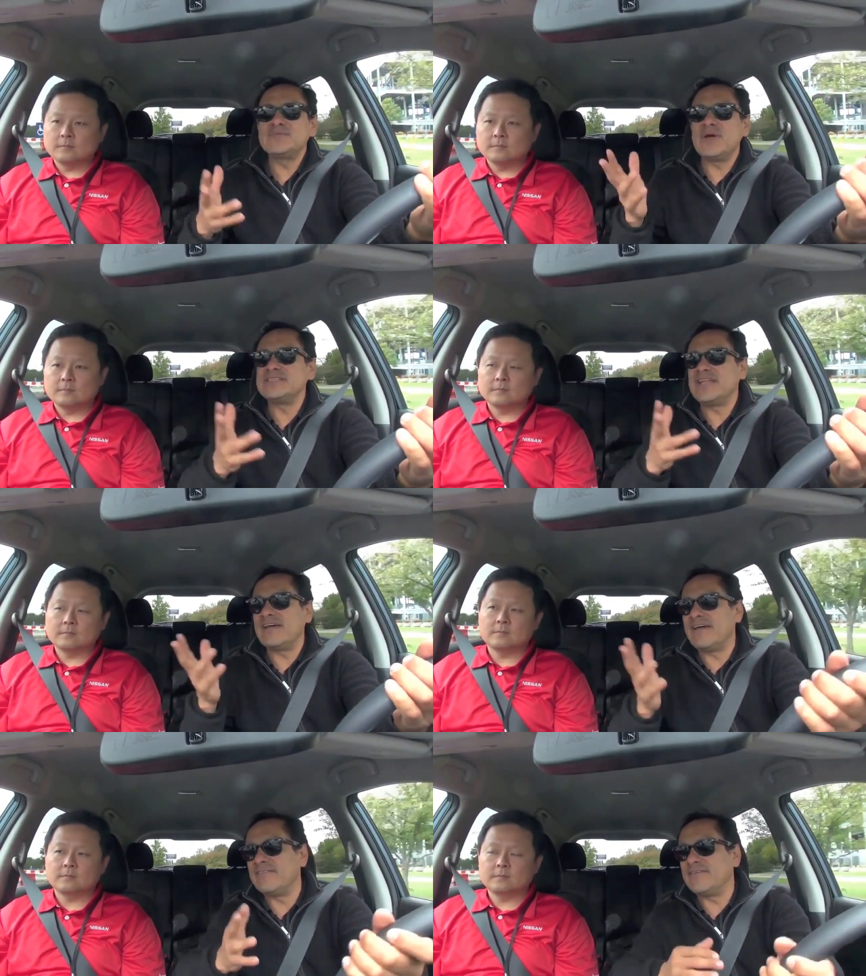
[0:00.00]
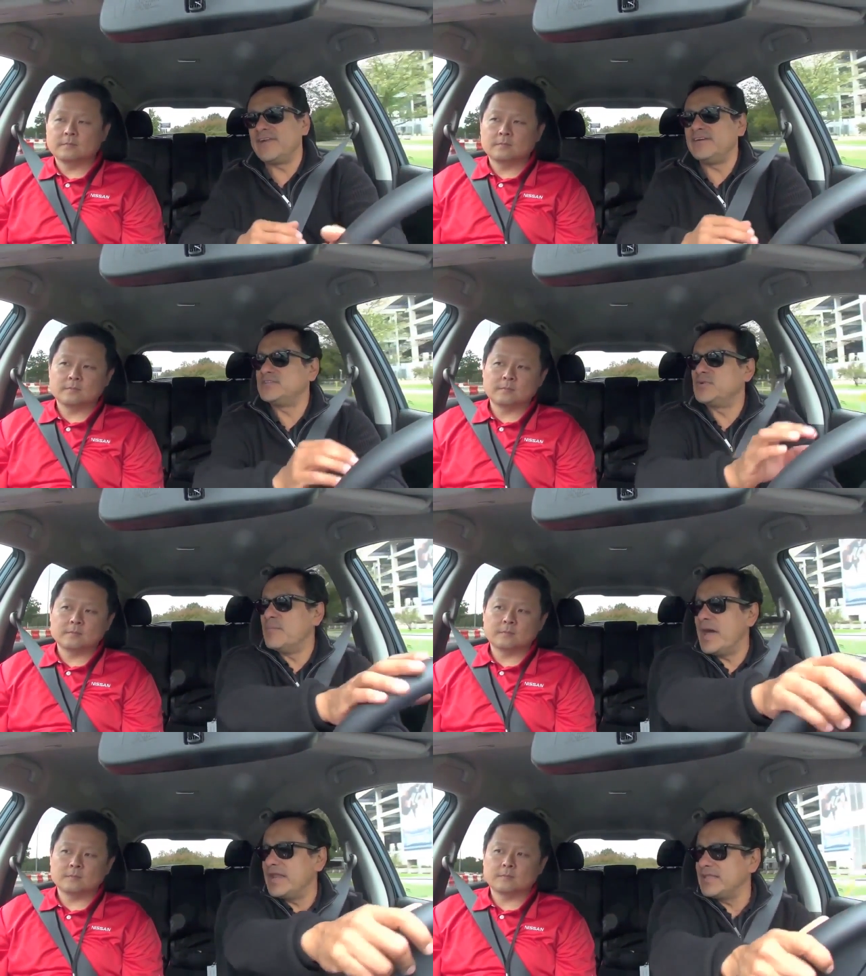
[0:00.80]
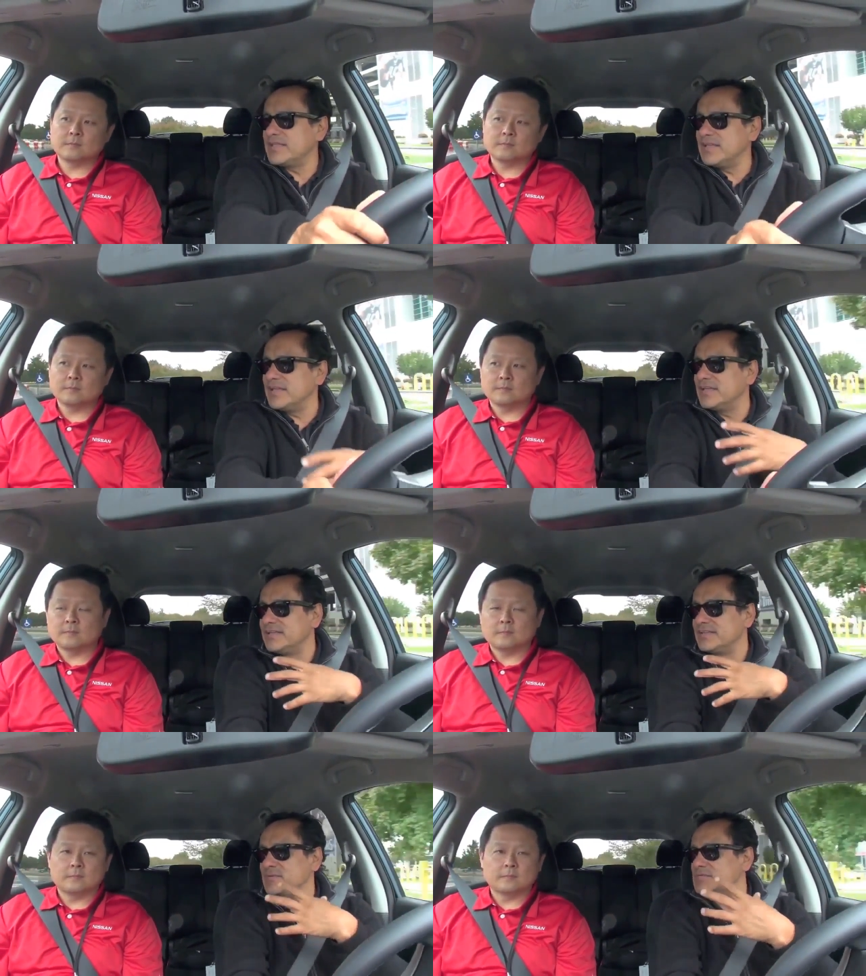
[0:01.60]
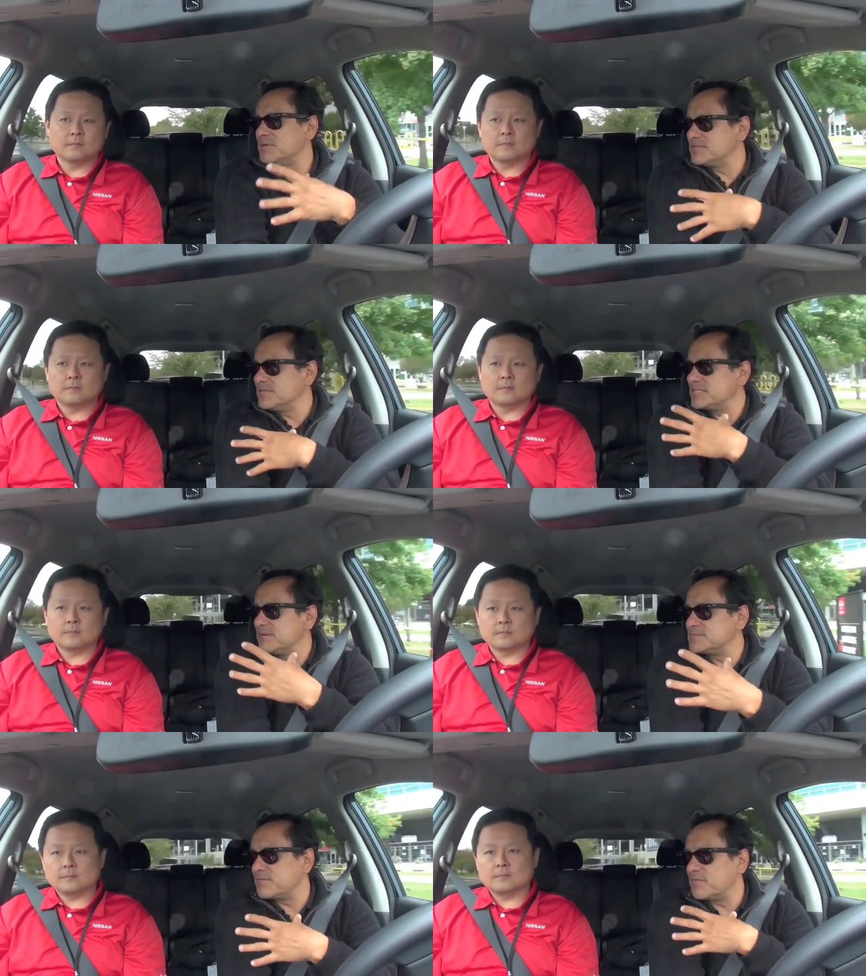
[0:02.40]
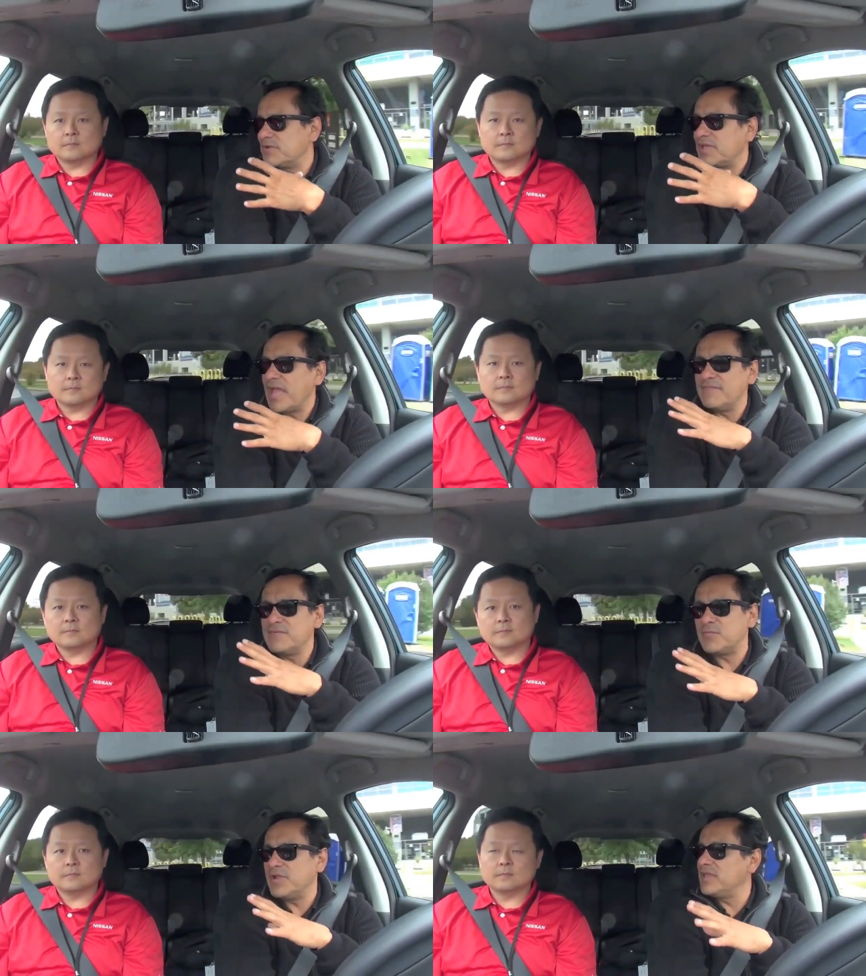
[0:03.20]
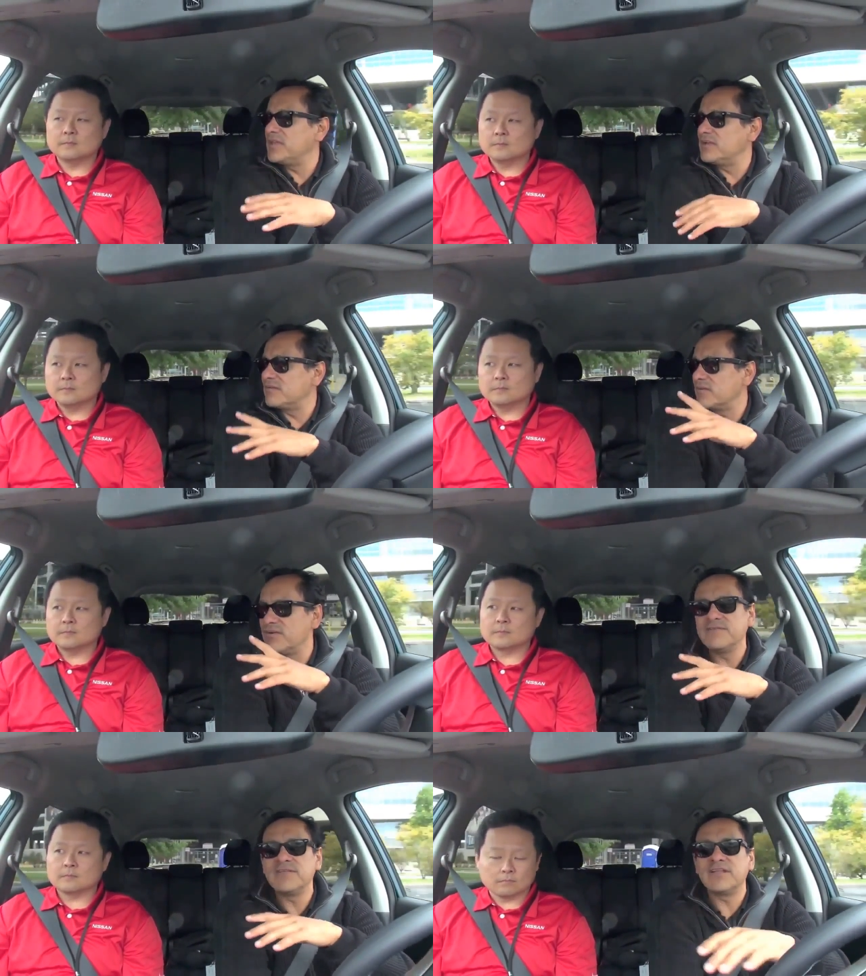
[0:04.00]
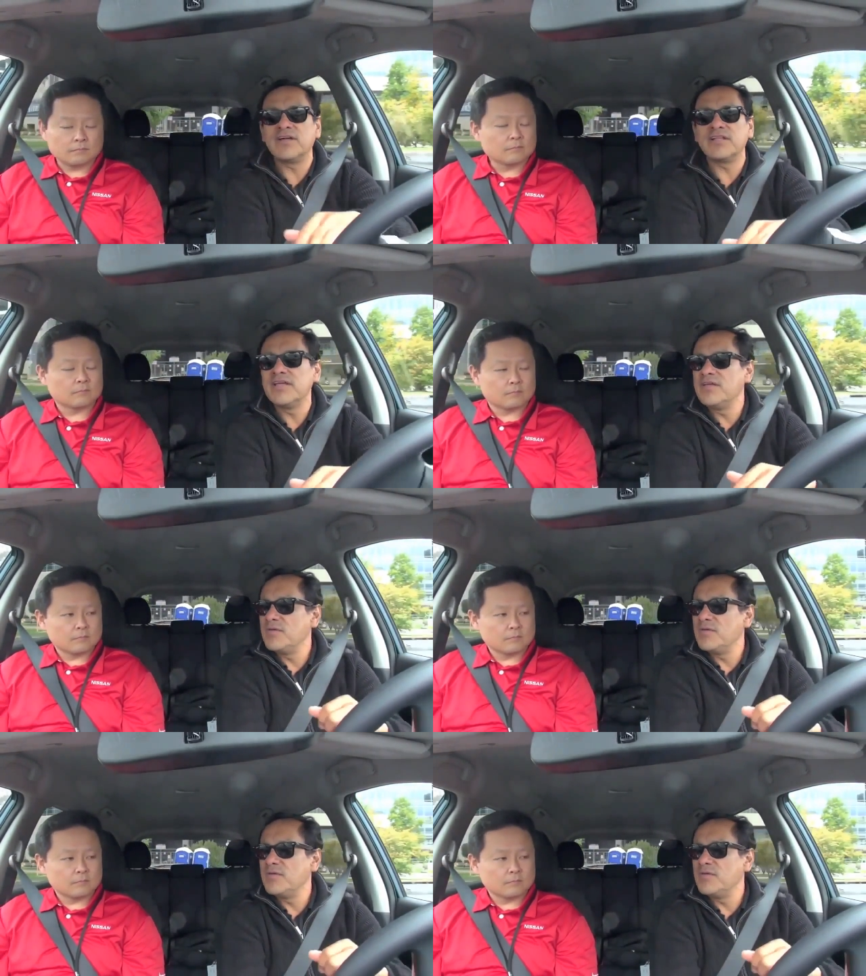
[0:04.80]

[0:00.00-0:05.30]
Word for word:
Speaker 1: this wasn't a, a very dramatic uh, demonstration in terms of heavy braking or curving and not